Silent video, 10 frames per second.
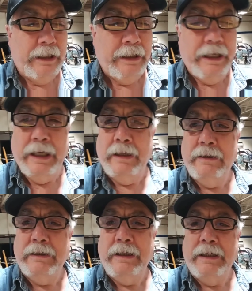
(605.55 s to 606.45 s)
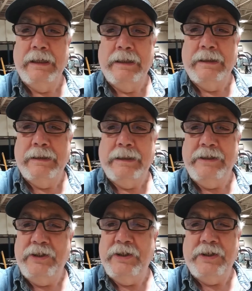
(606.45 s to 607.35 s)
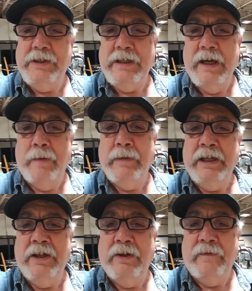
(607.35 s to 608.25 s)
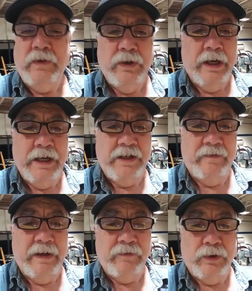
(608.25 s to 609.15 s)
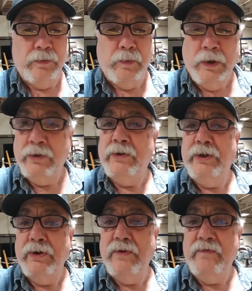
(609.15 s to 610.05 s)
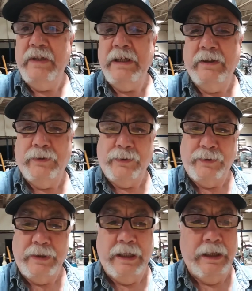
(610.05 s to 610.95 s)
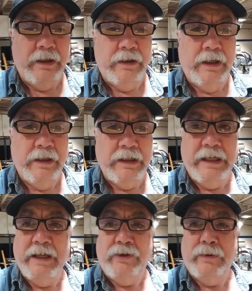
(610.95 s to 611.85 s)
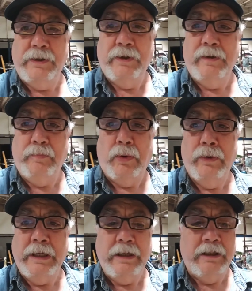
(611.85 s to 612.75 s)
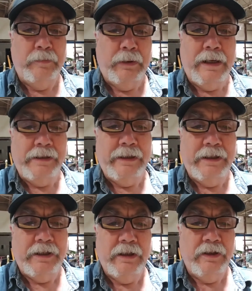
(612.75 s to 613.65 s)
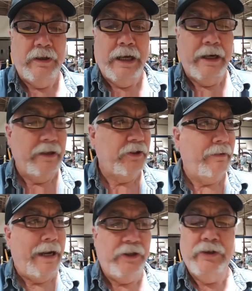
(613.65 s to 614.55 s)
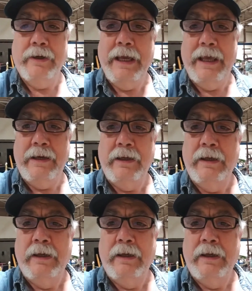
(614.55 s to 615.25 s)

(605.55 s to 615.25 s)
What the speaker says: yeah, let's just see how many of you guys have ever worked on your own vehicles and you get to a certain point in the process and you gotta scratch your head,